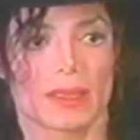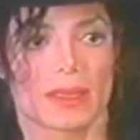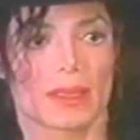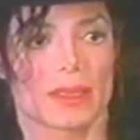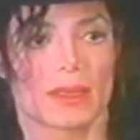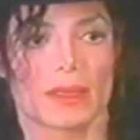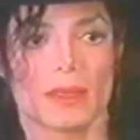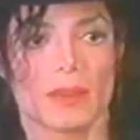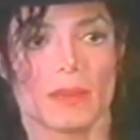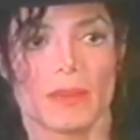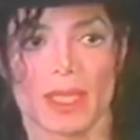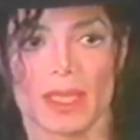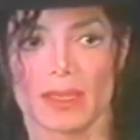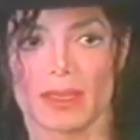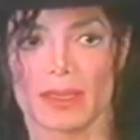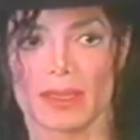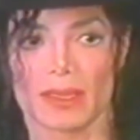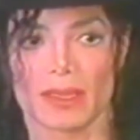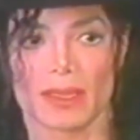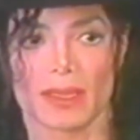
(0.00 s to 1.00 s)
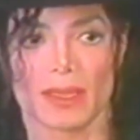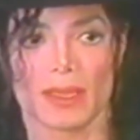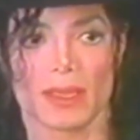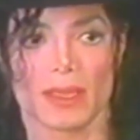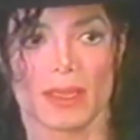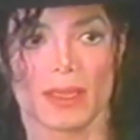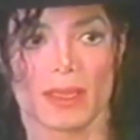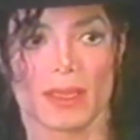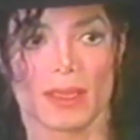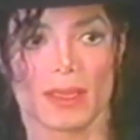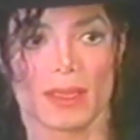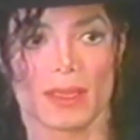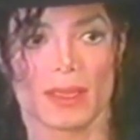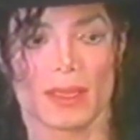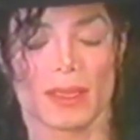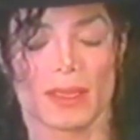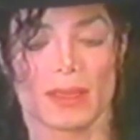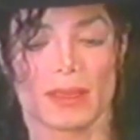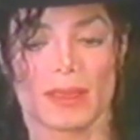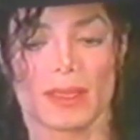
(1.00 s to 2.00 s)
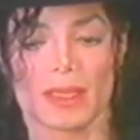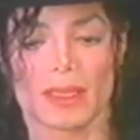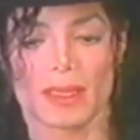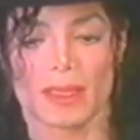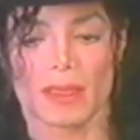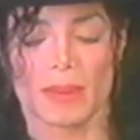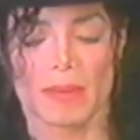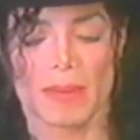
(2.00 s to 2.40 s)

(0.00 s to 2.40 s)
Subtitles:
It's too much. Just the